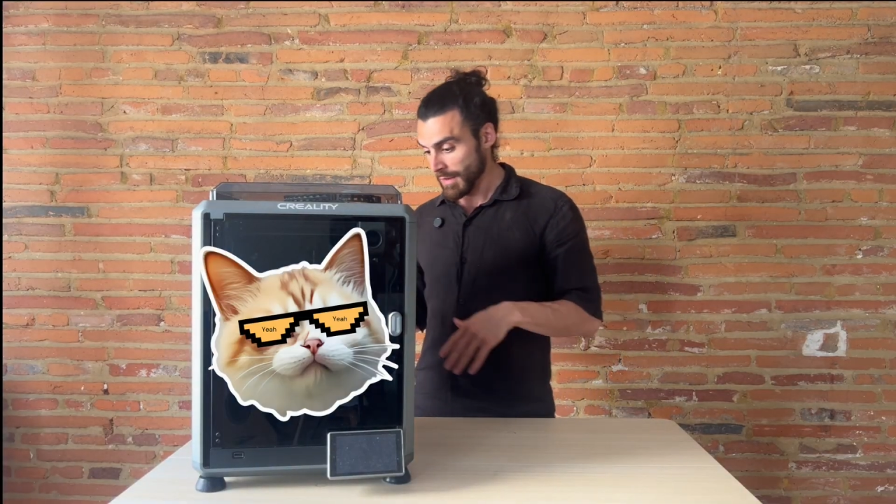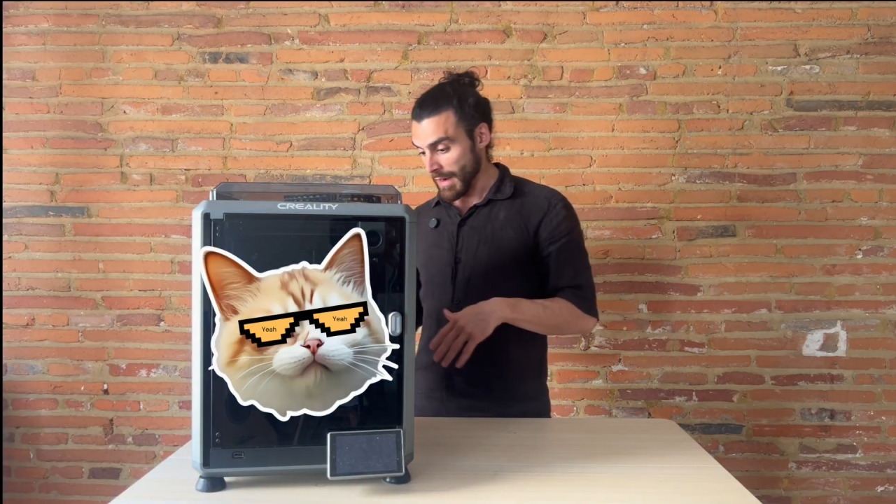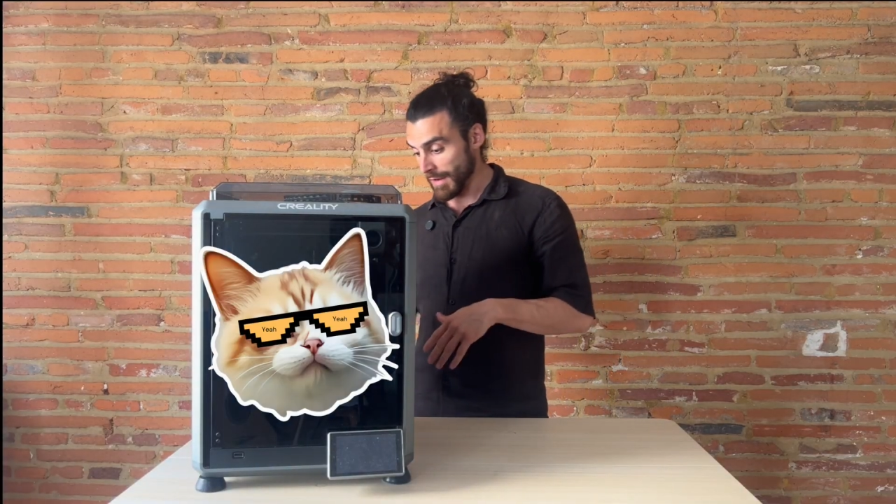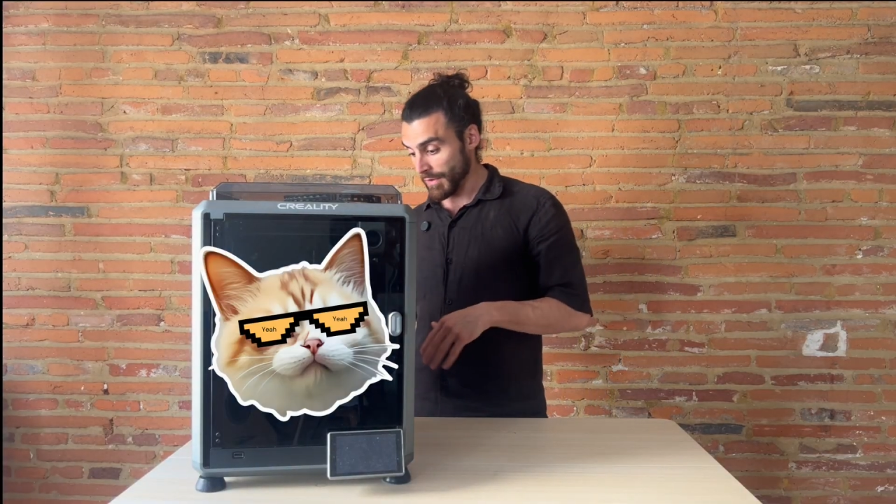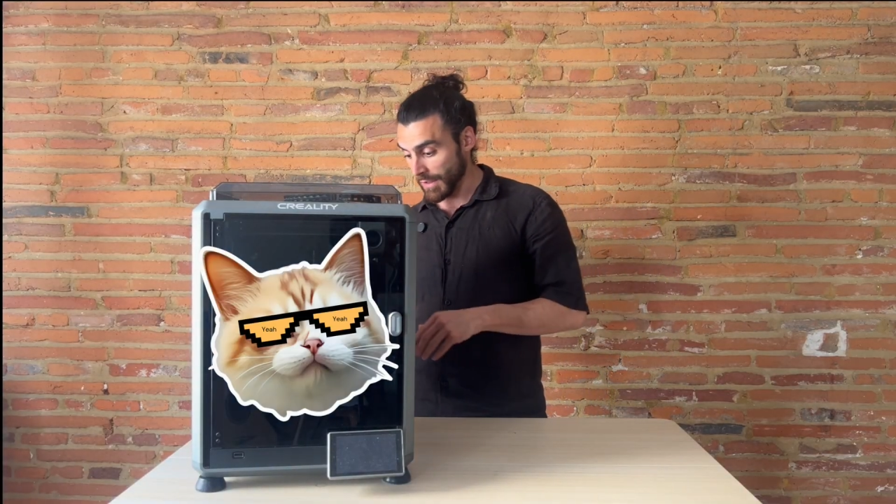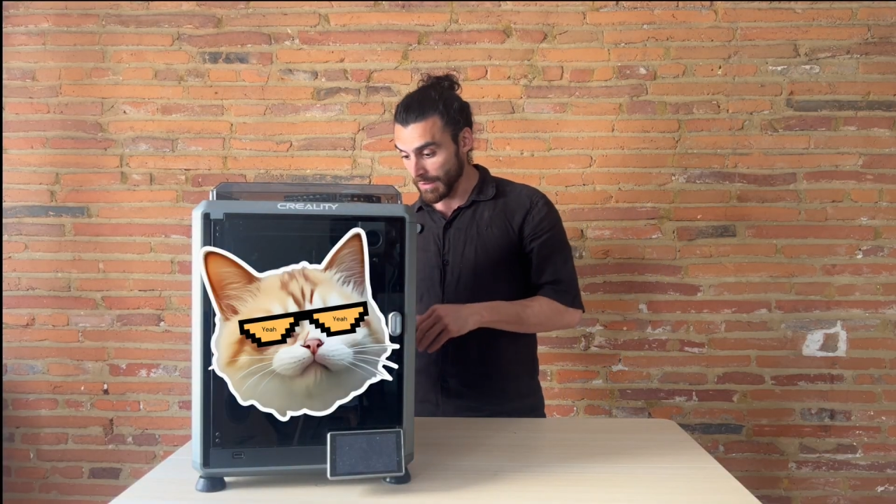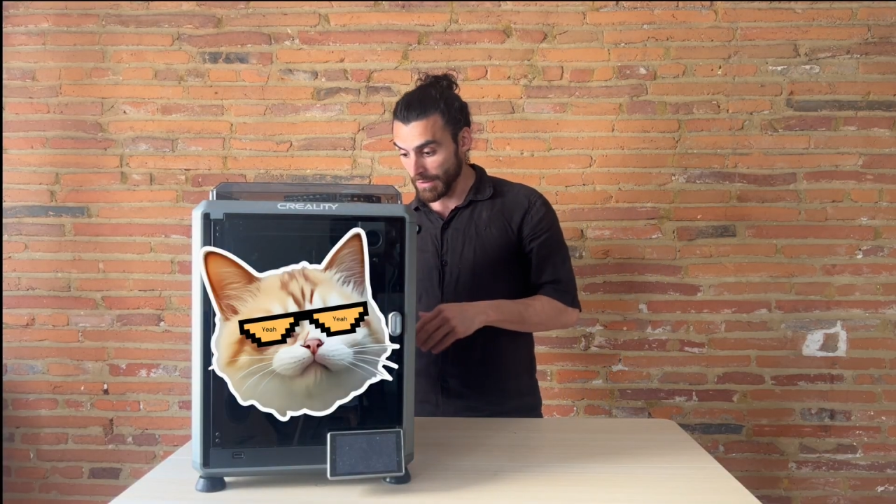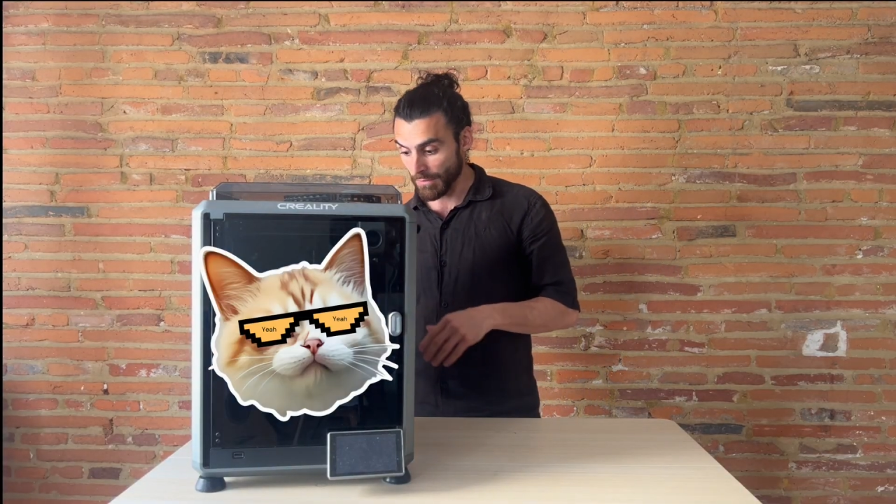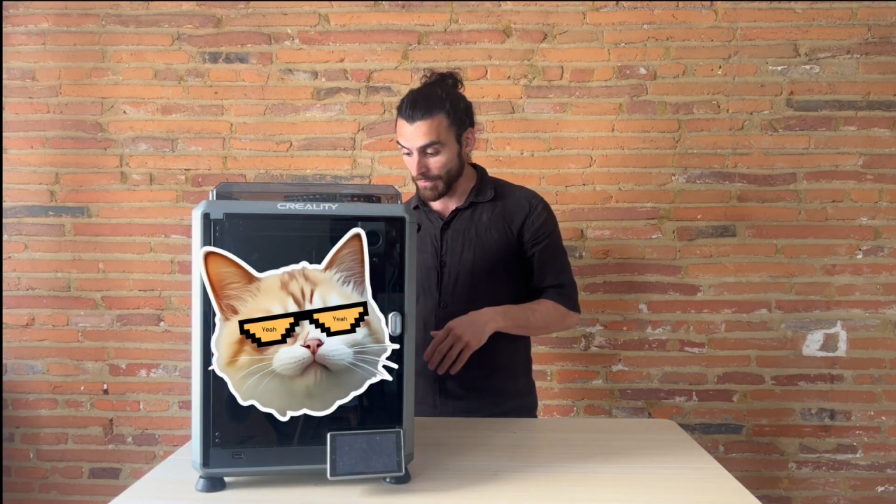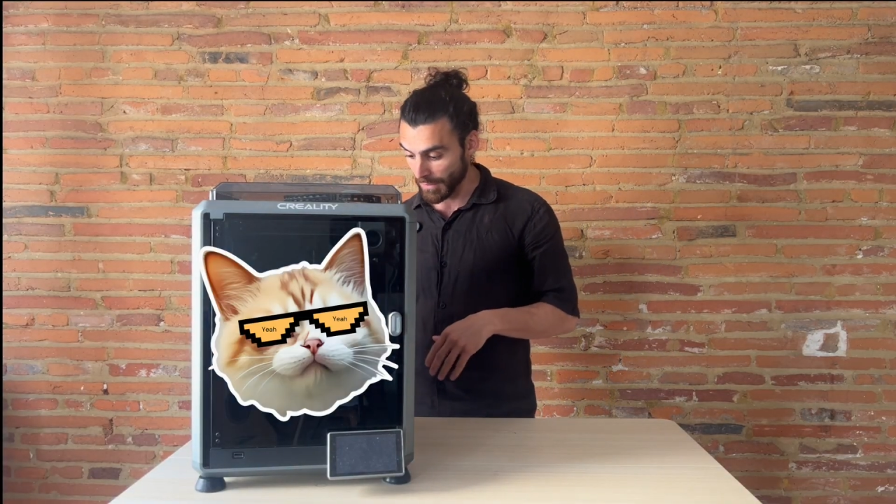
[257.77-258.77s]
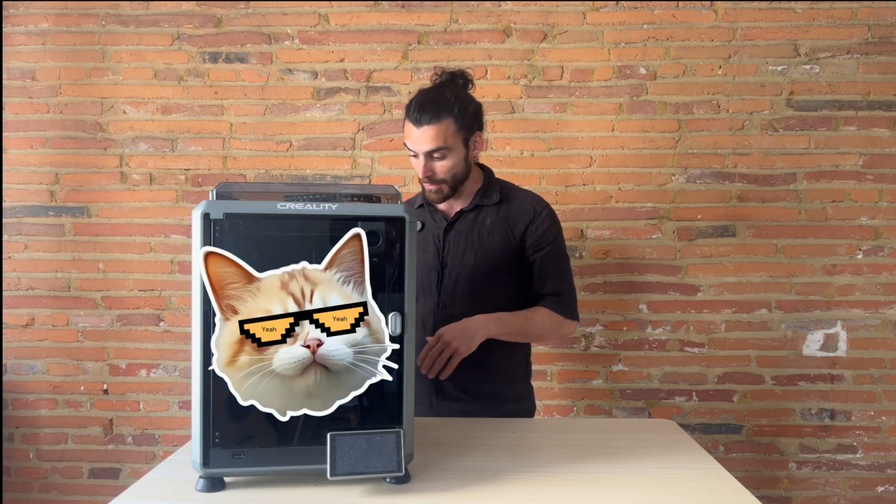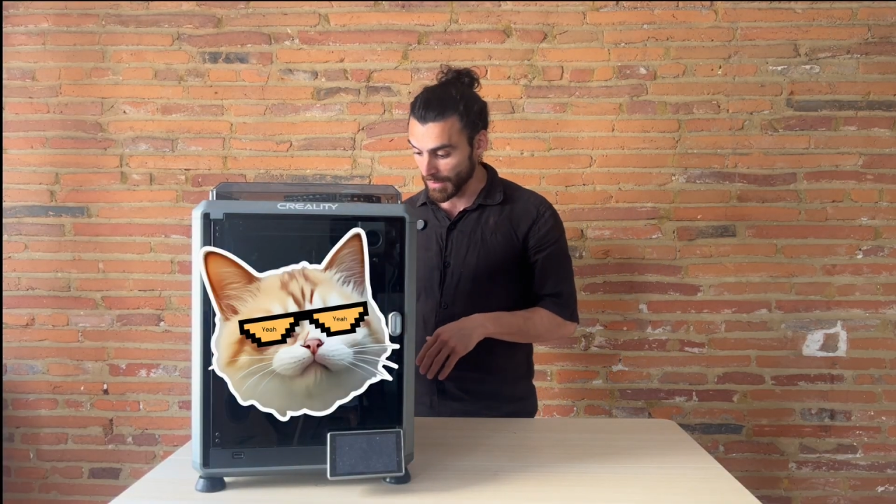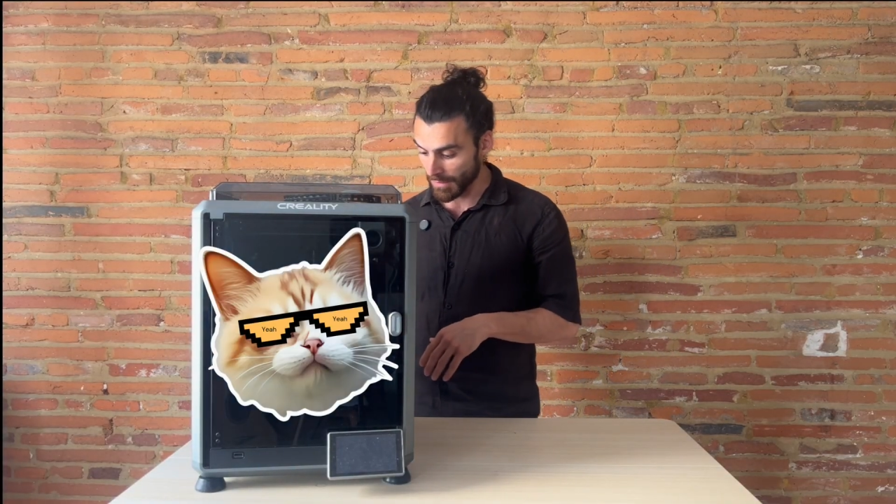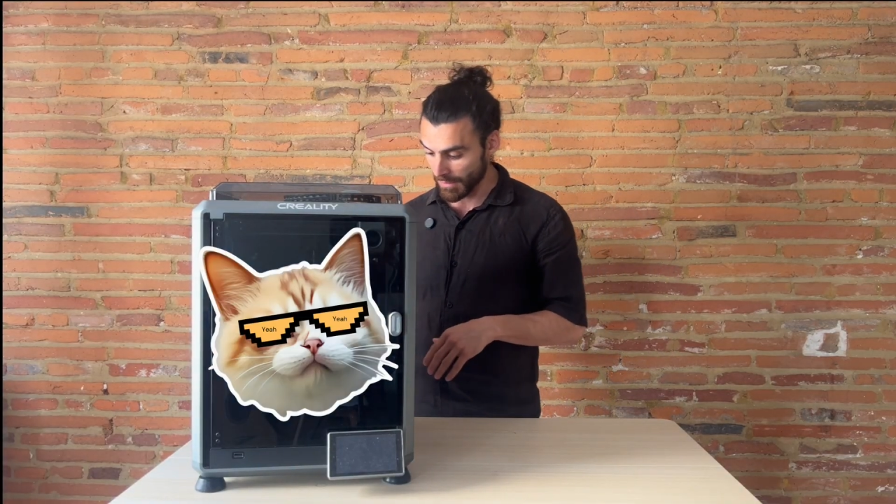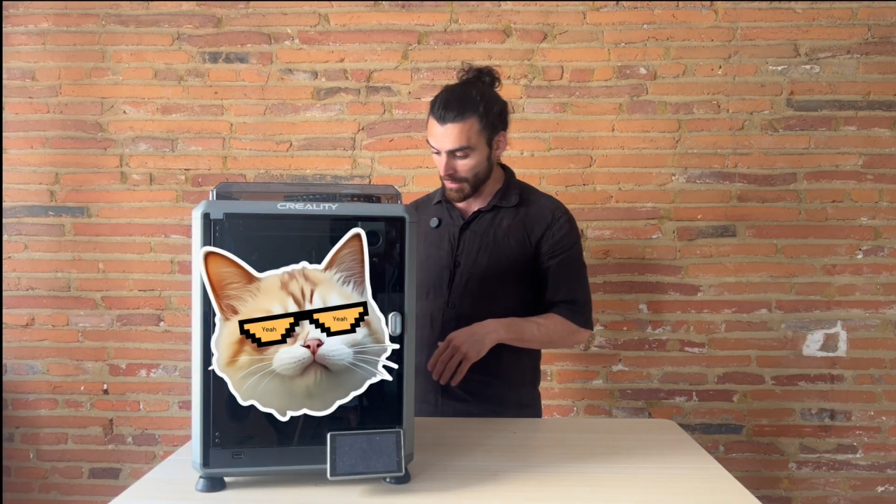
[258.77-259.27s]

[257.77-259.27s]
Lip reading: have a clear filament